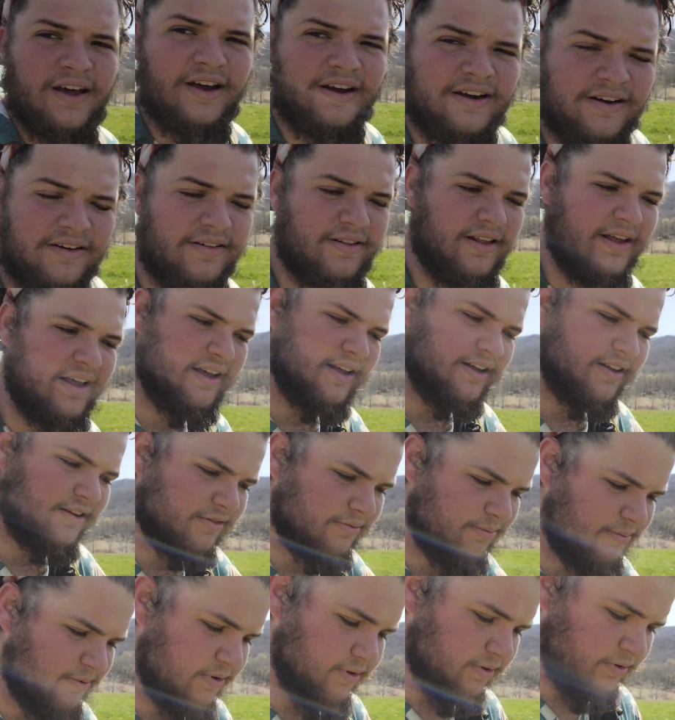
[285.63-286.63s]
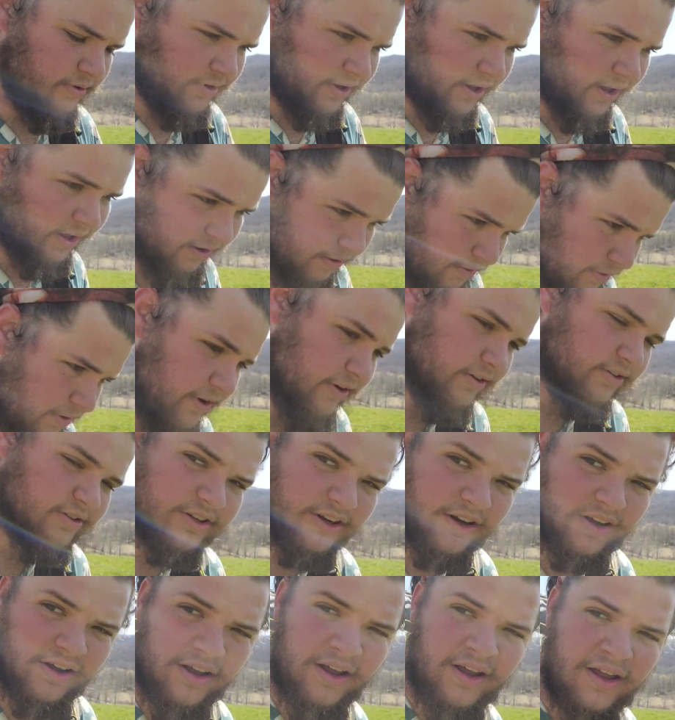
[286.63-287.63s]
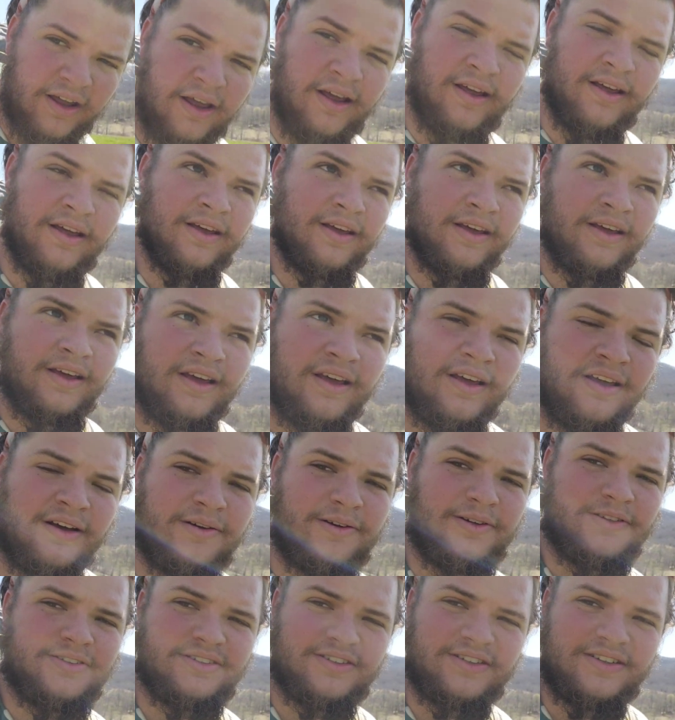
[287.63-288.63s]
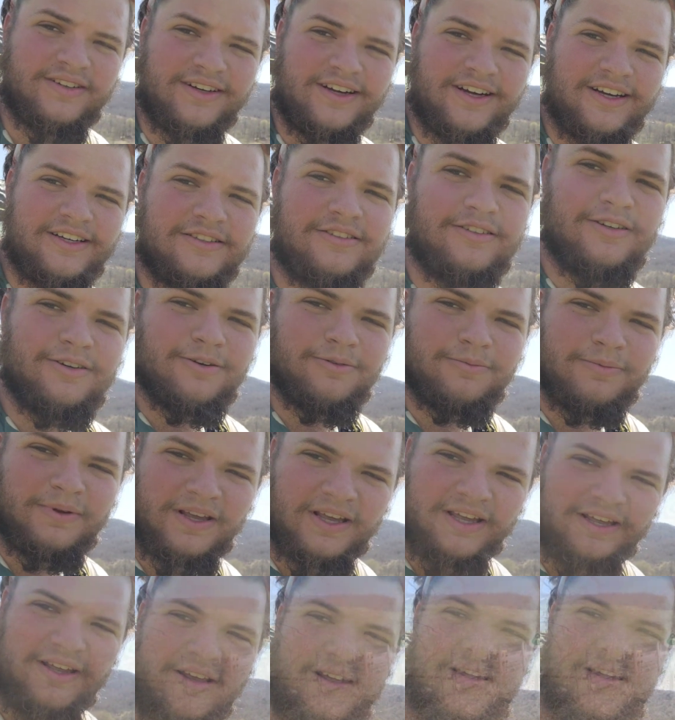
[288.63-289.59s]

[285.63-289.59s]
other than that, it's been a cakewalk. So we'll see you guys here in a bit.